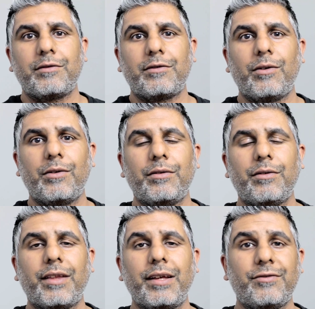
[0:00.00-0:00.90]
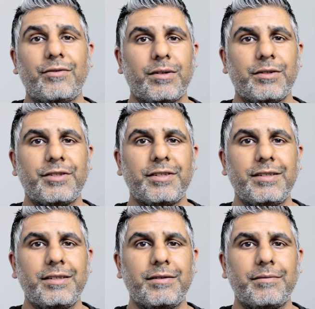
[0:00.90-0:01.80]
So thanks for
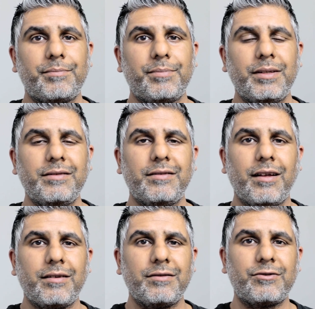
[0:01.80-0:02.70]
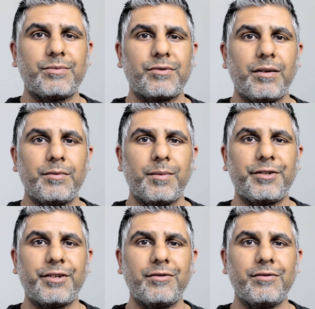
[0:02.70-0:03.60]
watching. Please like and subscribe to my
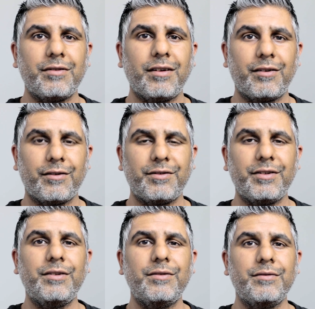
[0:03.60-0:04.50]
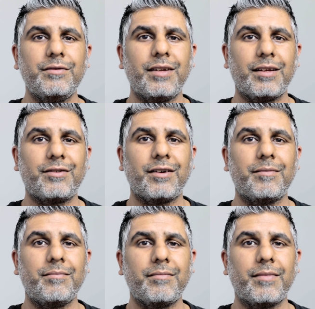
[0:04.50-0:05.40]
channel, and I'll see you next
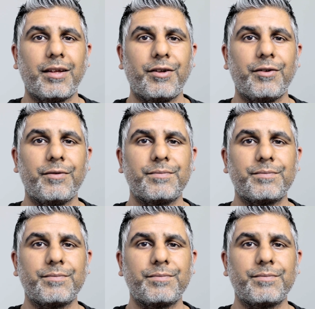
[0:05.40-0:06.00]
time. Thank you.